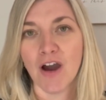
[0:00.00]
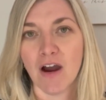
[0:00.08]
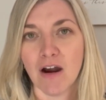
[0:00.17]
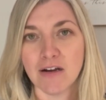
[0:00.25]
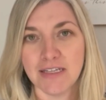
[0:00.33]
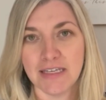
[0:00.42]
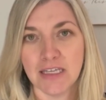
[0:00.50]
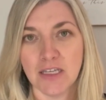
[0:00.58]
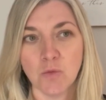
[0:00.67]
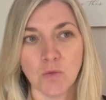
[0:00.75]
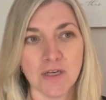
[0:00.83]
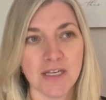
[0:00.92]
our
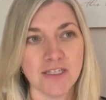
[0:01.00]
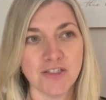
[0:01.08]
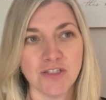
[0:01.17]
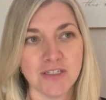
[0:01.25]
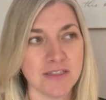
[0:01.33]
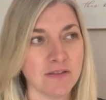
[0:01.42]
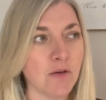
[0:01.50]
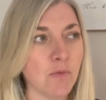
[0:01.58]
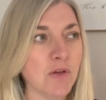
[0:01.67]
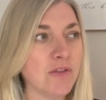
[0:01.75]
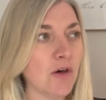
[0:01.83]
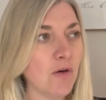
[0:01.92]
den was just, the
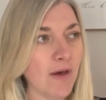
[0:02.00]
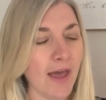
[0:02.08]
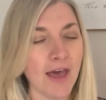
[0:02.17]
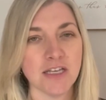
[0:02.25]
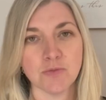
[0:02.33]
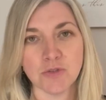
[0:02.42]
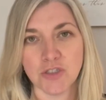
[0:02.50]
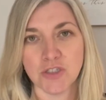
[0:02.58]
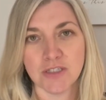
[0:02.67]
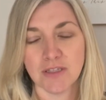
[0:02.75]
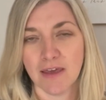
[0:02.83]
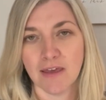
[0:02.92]
whole house was
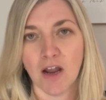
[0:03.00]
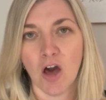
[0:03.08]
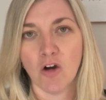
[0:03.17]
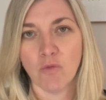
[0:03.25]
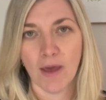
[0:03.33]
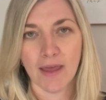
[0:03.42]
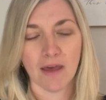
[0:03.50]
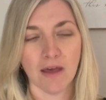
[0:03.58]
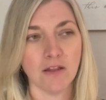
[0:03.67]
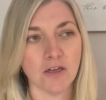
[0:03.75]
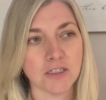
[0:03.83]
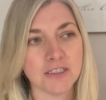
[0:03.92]
just like an off-white
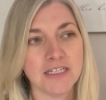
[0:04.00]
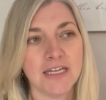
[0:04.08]
color.